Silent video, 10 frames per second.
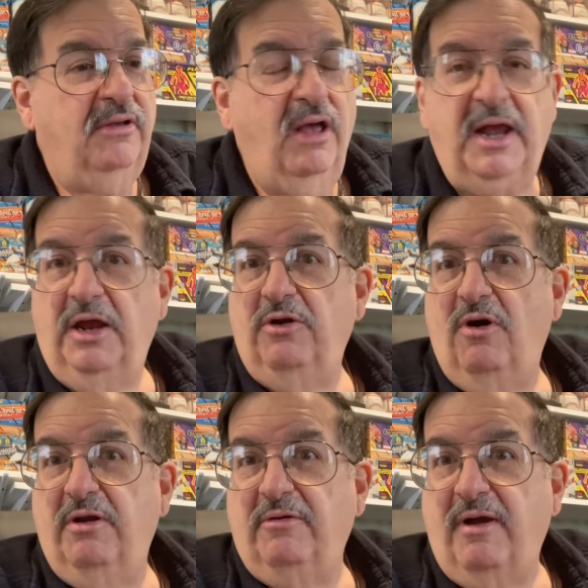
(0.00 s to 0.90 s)
I got an
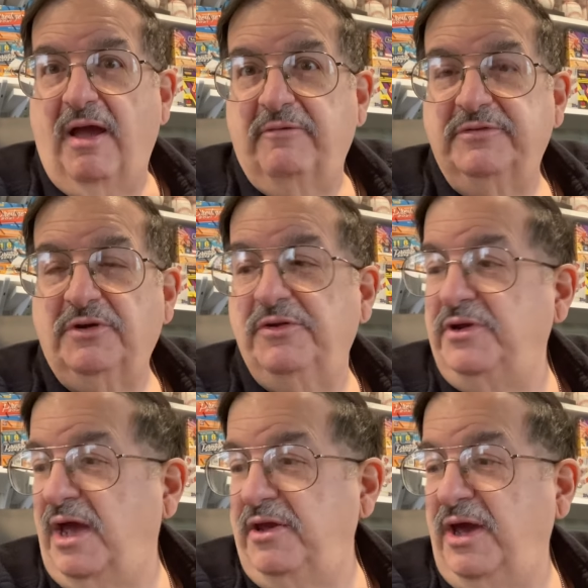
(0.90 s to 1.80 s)
autograph. So
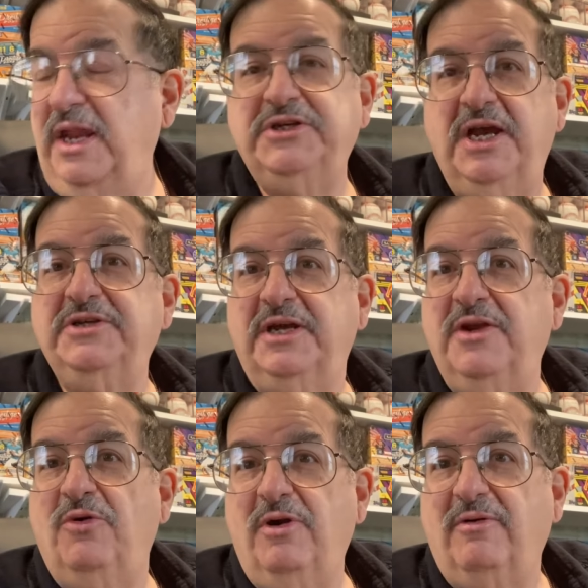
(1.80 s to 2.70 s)
you got a chance of
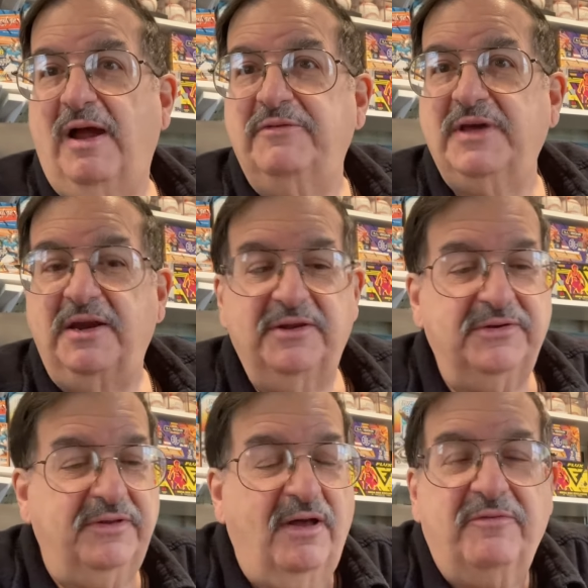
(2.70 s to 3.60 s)
getting autographs out of
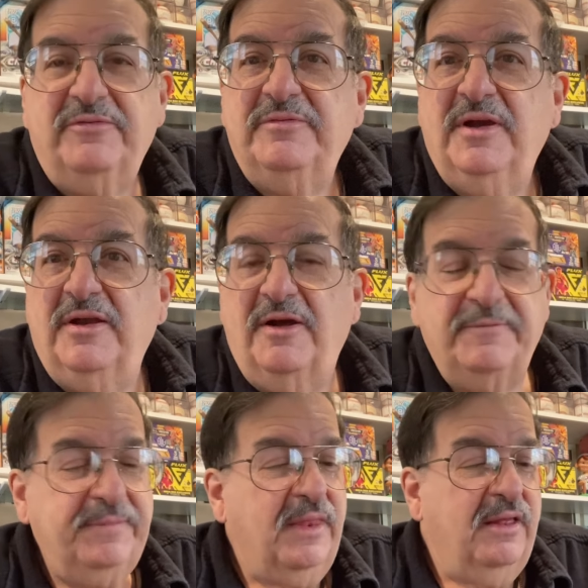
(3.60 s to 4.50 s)
this stuff, you
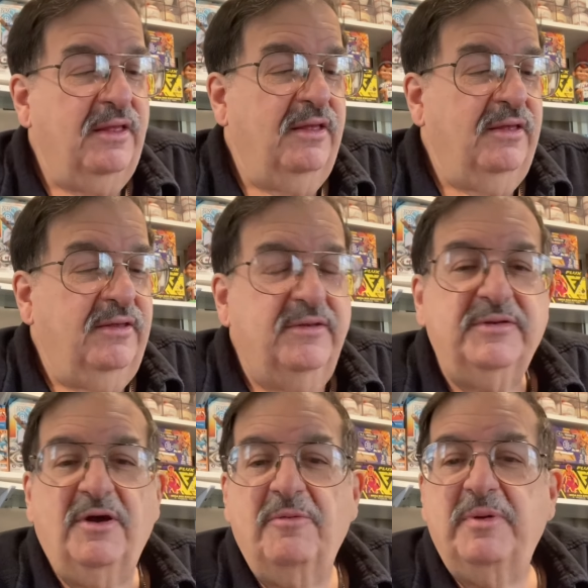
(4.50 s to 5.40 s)
know.
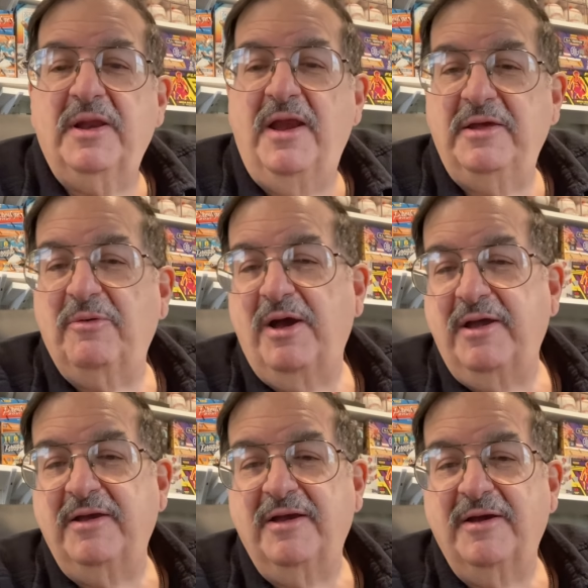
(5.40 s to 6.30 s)
So, but
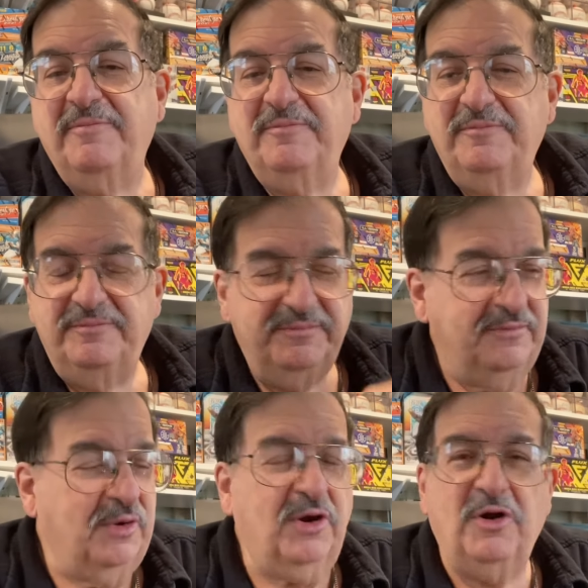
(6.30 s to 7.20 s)
anyway,
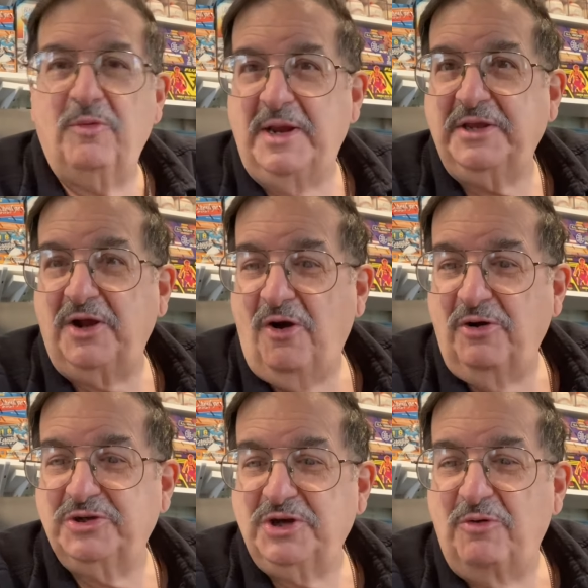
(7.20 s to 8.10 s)
we're going to go right to
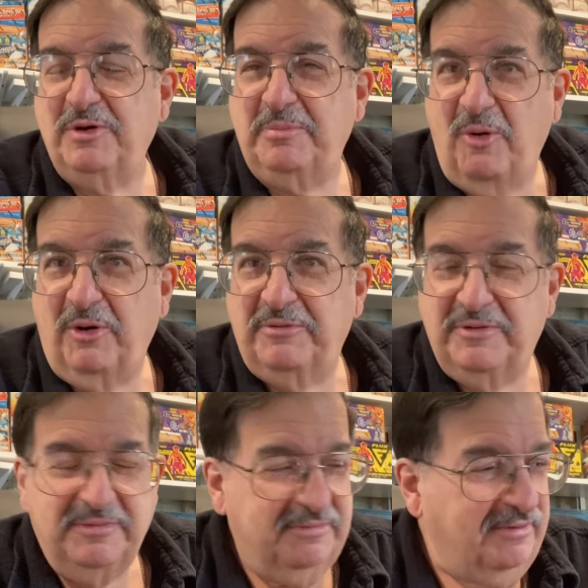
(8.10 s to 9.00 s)
card show
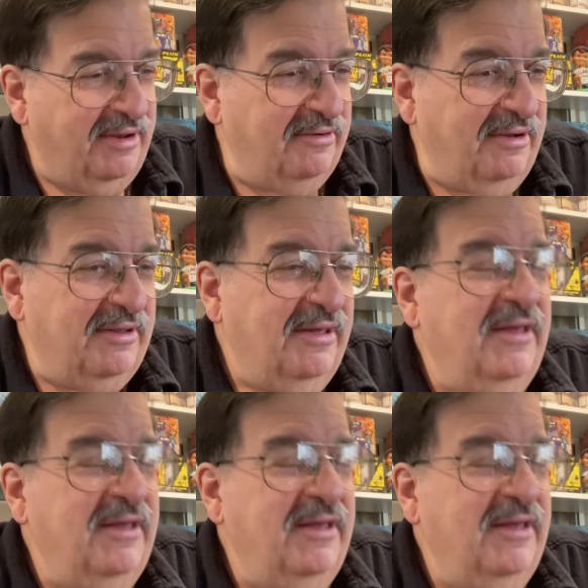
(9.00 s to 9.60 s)
reports. All right.